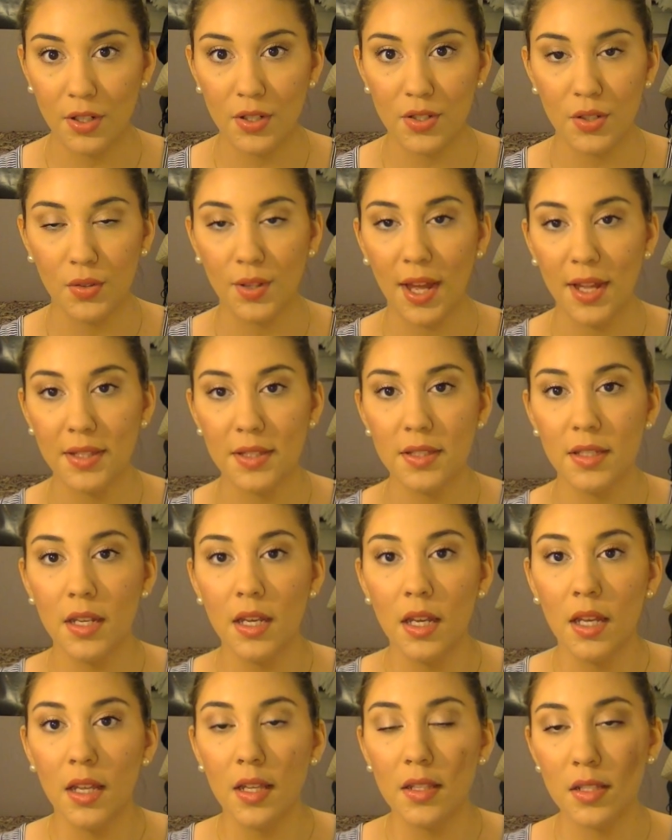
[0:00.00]
So
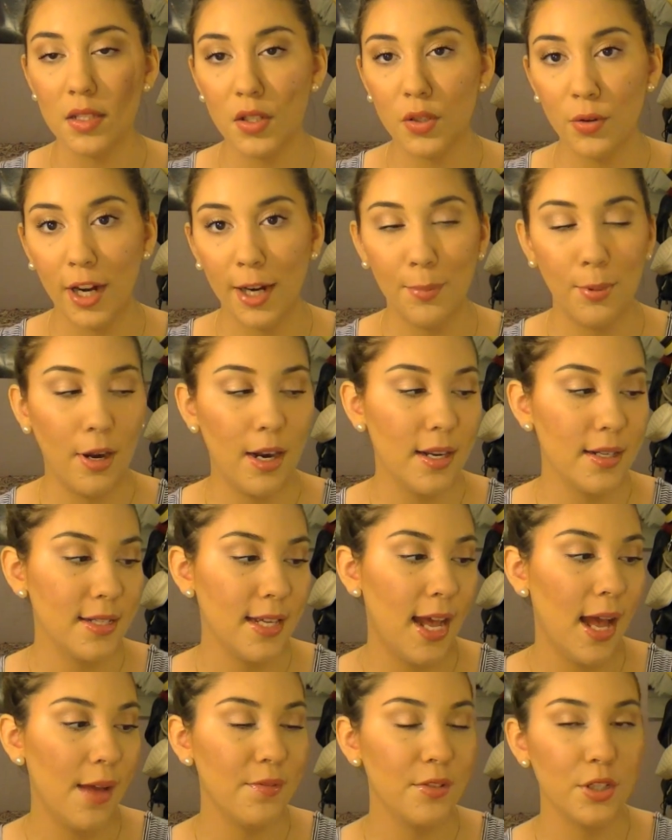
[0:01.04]
this is a great product to
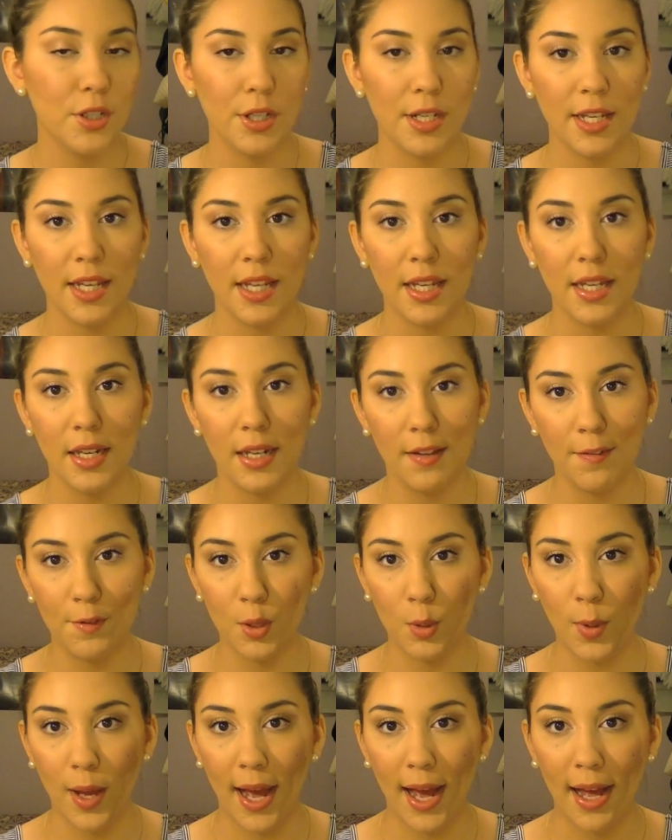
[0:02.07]
have in your kit if
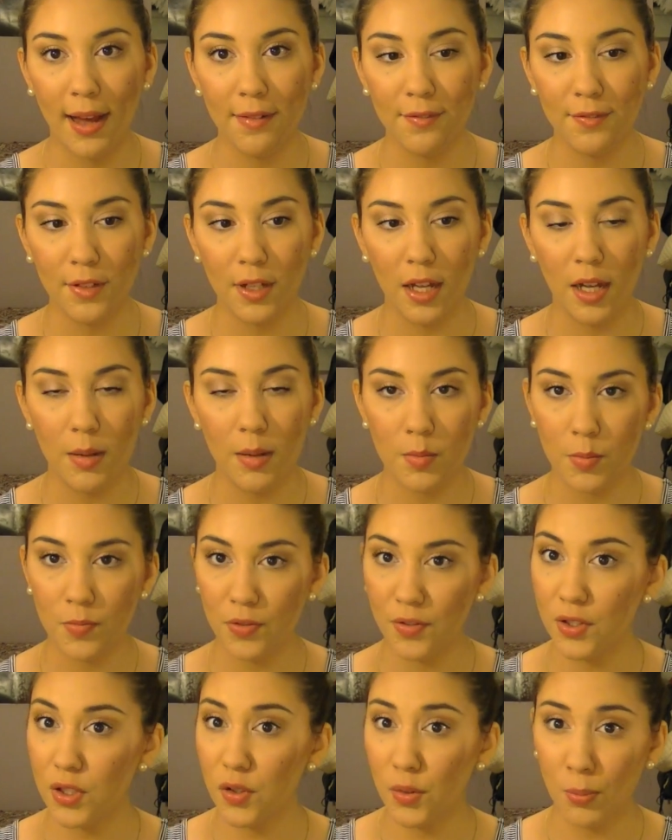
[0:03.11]
you have, if
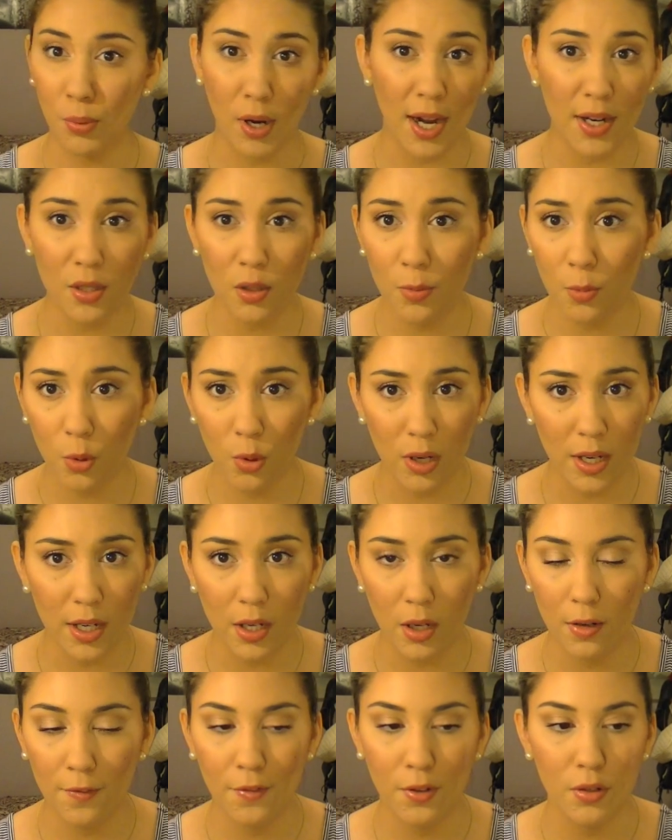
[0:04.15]
you do bridal
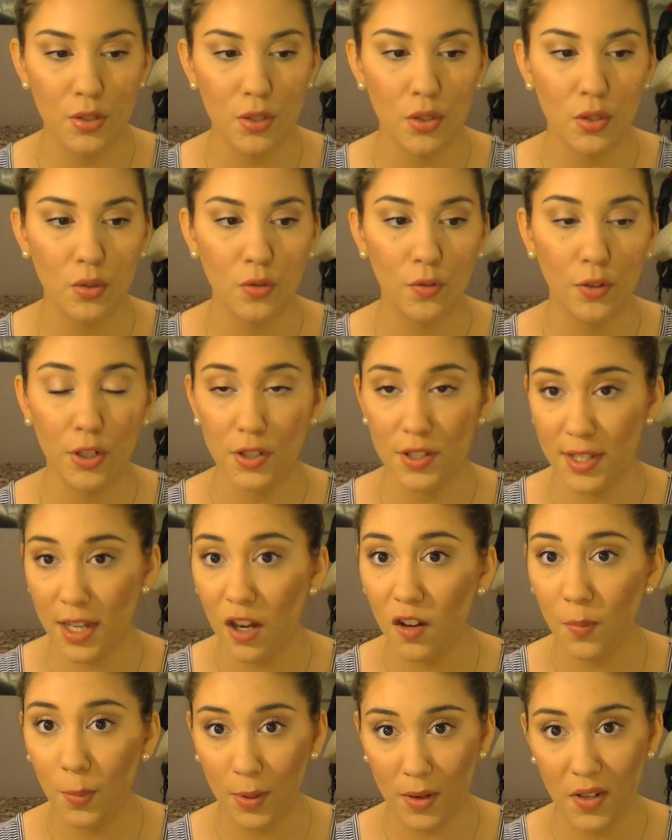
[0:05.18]
work, or if you do for
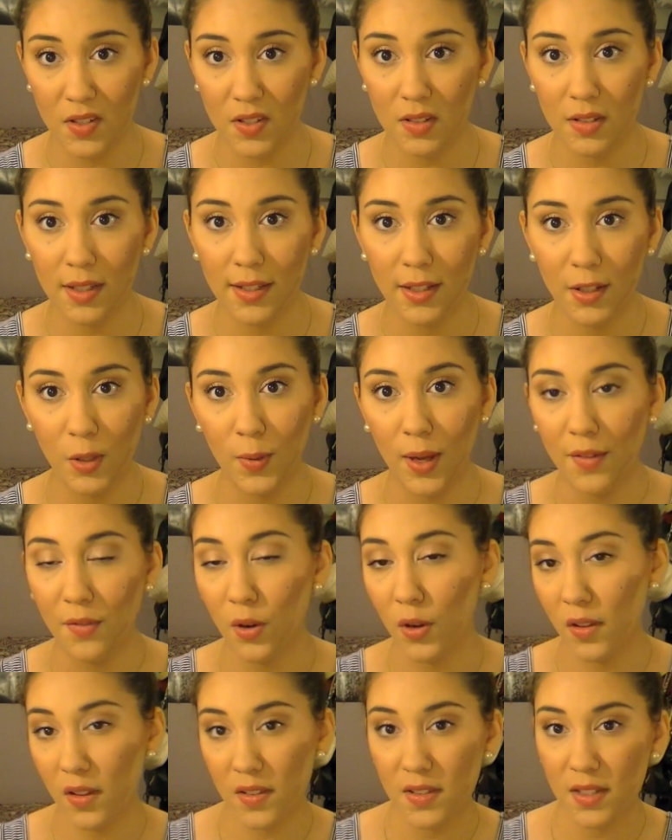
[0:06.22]
yourself personally that you have
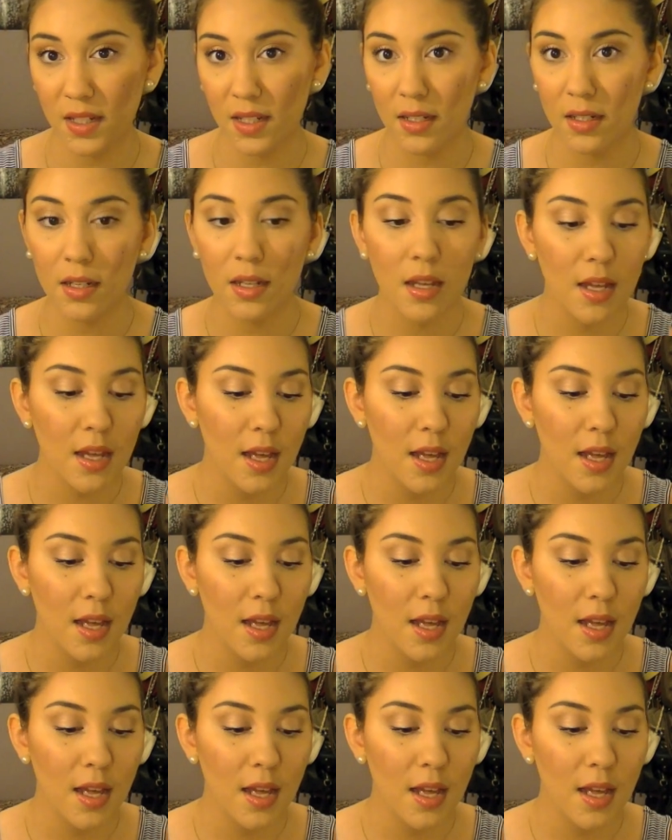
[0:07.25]
oily skin.